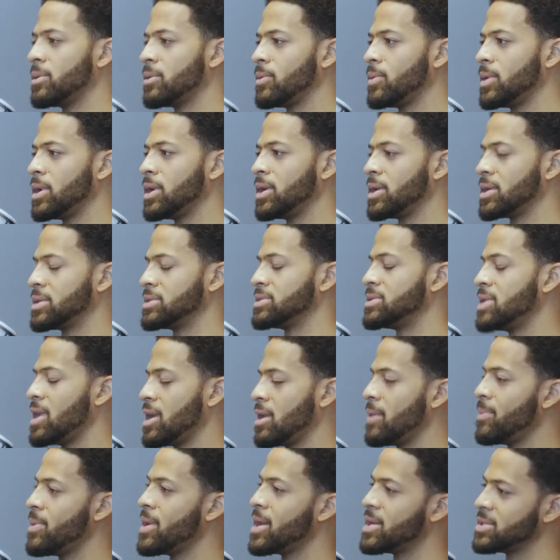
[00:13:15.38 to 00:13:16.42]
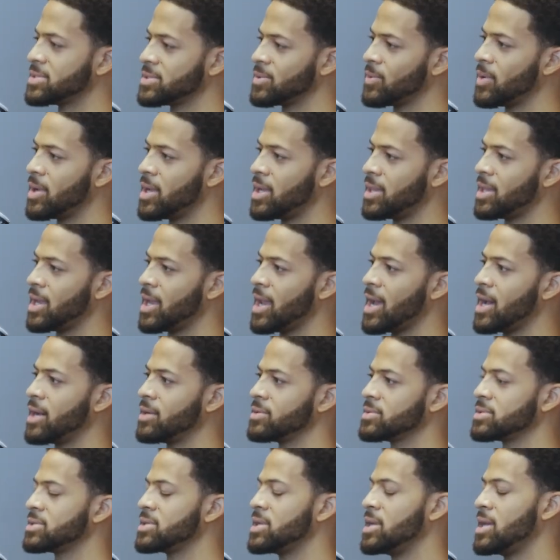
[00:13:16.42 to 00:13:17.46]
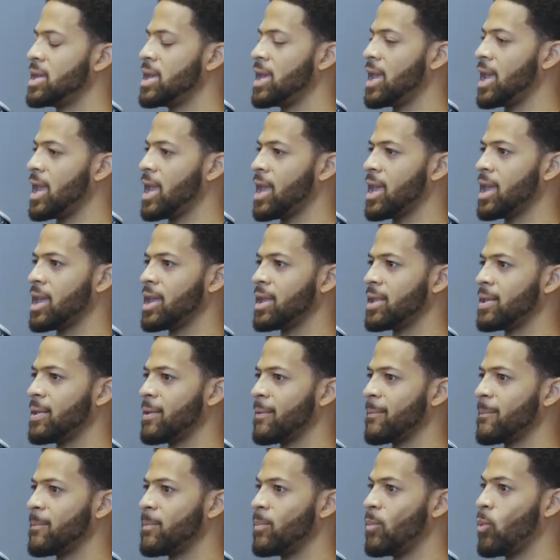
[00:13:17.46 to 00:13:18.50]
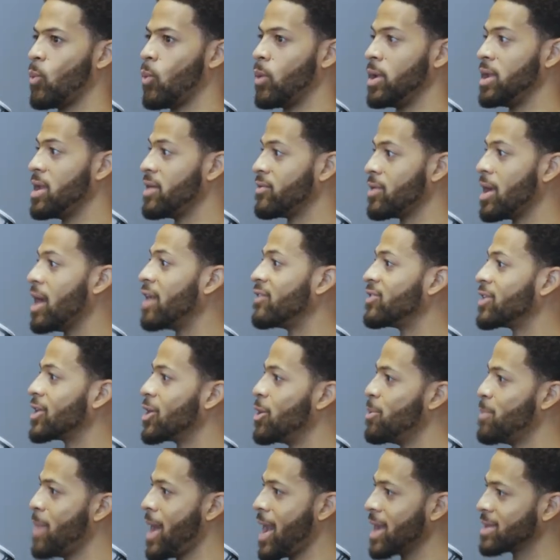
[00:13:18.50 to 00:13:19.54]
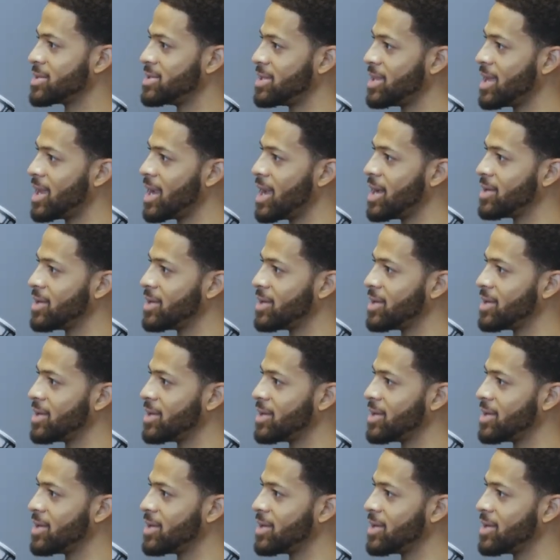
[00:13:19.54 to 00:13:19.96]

of the way, because Nana passed away in that house, and we never have to go back to that